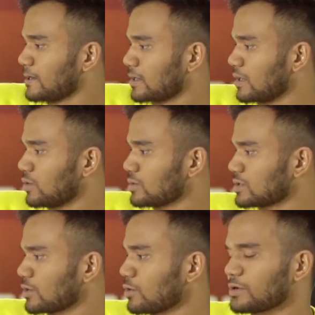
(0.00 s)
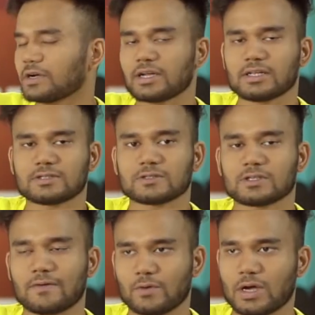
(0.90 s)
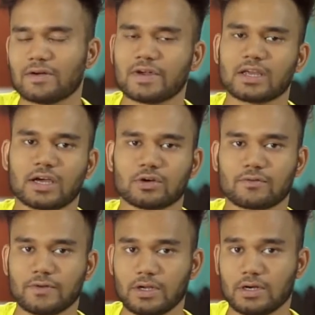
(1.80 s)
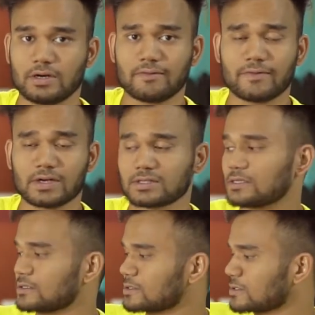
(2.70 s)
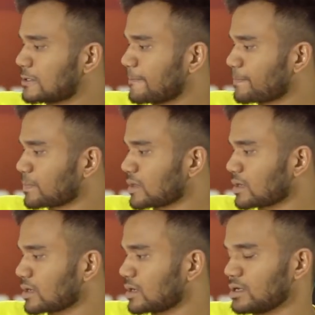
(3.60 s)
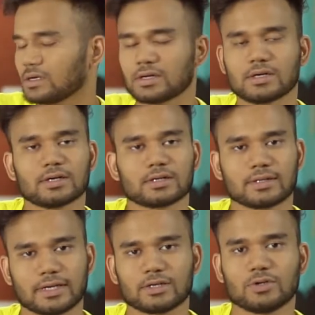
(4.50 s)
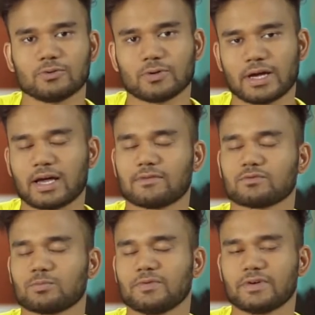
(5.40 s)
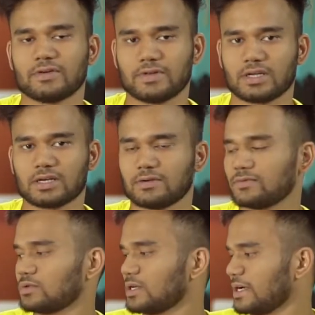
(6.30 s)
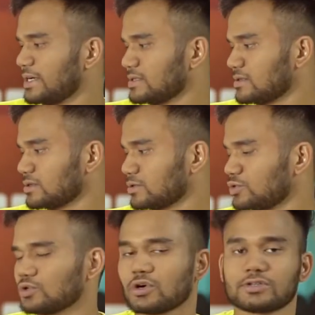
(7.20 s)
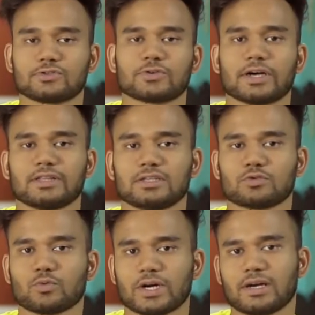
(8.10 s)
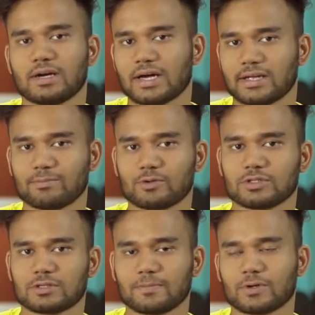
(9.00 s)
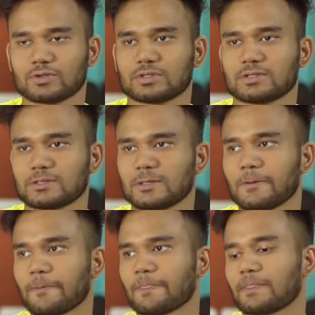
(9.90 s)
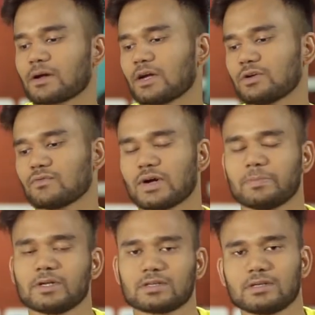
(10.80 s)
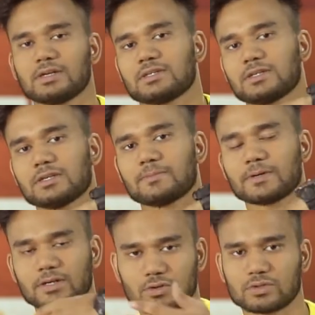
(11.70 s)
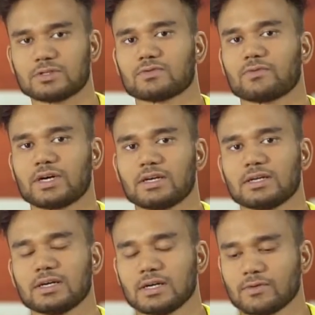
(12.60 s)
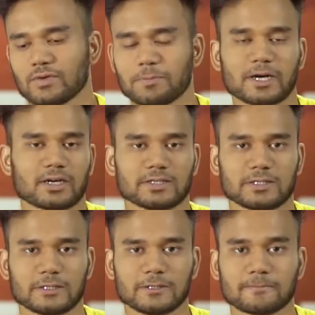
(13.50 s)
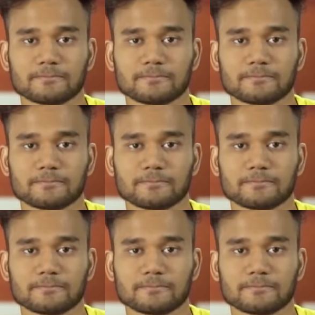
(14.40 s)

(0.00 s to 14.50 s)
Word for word: Now, the contraindications, if you have any kind of ear infections, then you have to be very, very careful and do not try this while lying position because the kind of vibration it produces while we practice it,